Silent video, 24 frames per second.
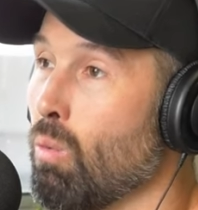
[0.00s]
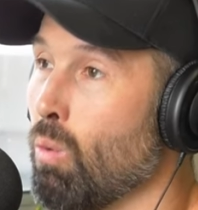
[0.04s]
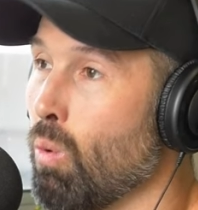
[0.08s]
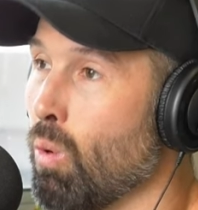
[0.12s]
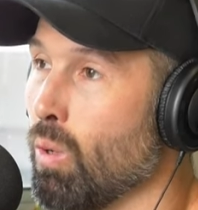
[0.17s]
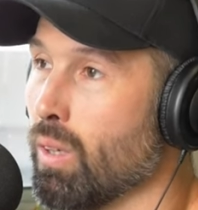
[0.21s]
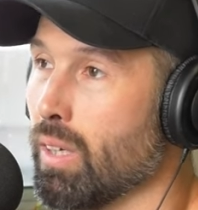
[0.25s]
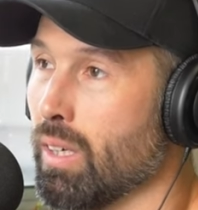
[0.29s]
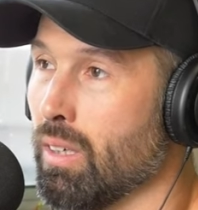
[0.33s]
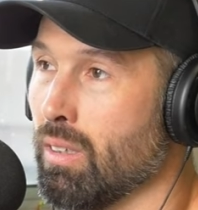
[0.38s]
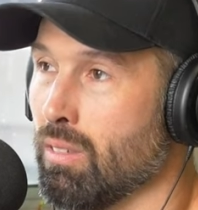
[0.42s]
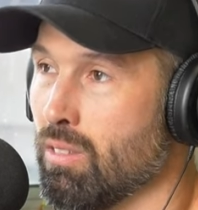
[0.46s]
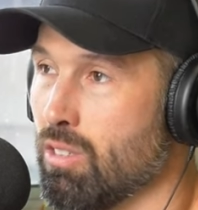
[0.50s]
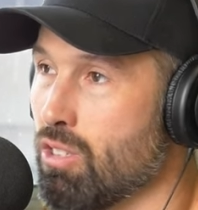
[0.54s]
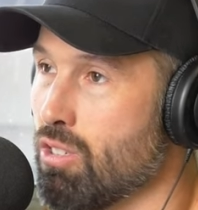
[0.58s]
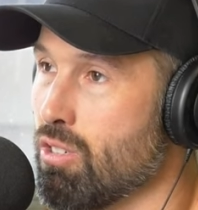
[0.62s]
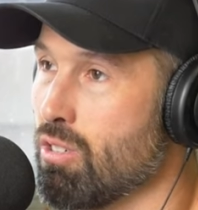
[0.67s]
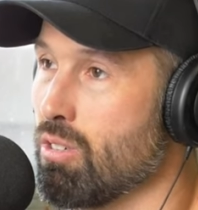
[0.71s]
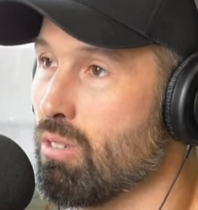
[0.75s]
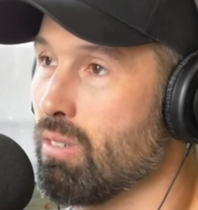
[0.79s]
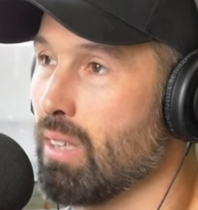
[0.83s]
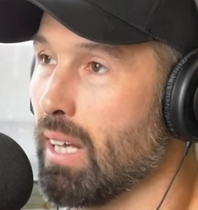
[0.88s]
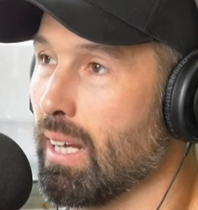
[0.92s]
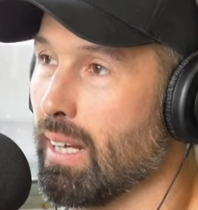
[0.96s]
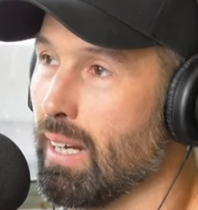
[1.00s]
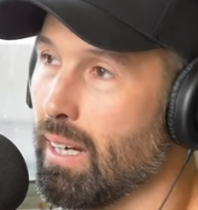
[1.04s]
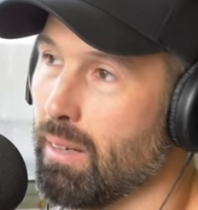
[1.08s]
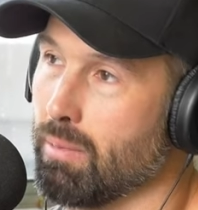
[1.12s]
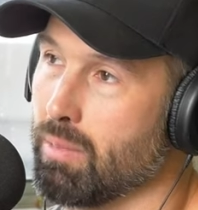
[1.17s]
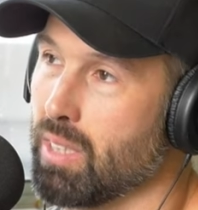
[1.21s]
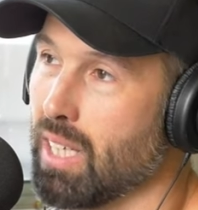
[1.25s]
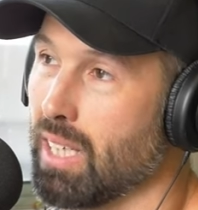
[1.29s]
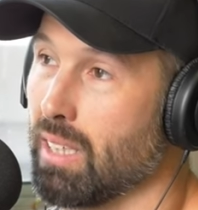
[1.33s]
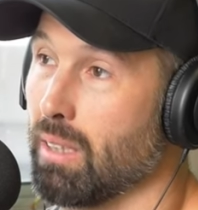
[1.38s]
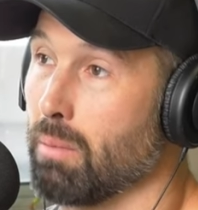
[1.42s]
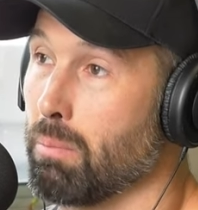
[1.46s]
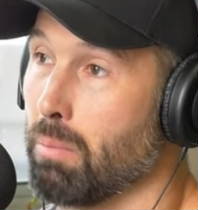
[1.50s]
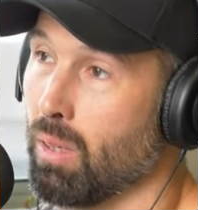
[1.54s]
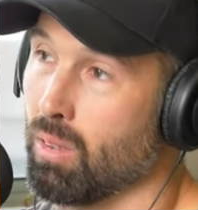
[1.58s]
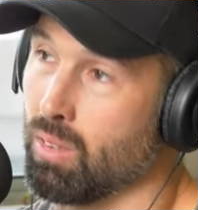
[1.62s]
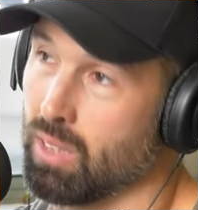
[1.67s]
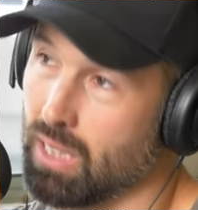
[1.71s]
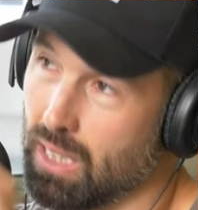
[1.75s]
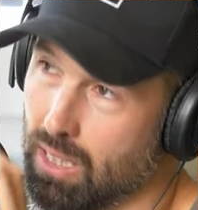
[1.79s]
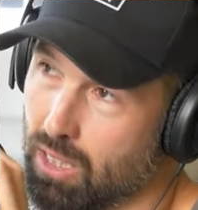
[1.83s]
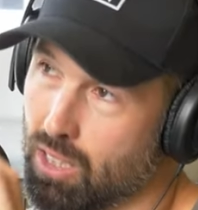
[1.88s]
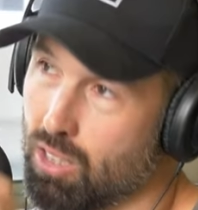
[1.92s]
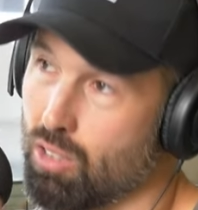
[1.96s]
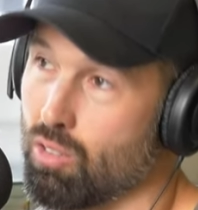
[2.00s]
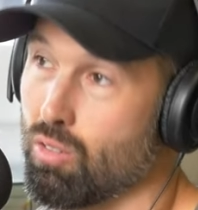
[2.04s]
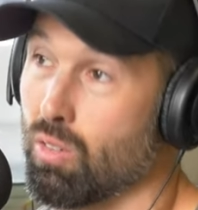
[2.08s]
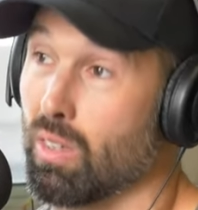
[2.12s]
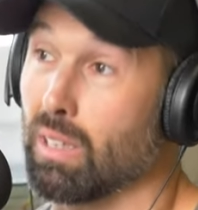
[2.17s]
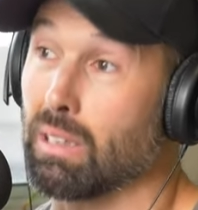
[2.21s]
water and stew that up, take the bones out, just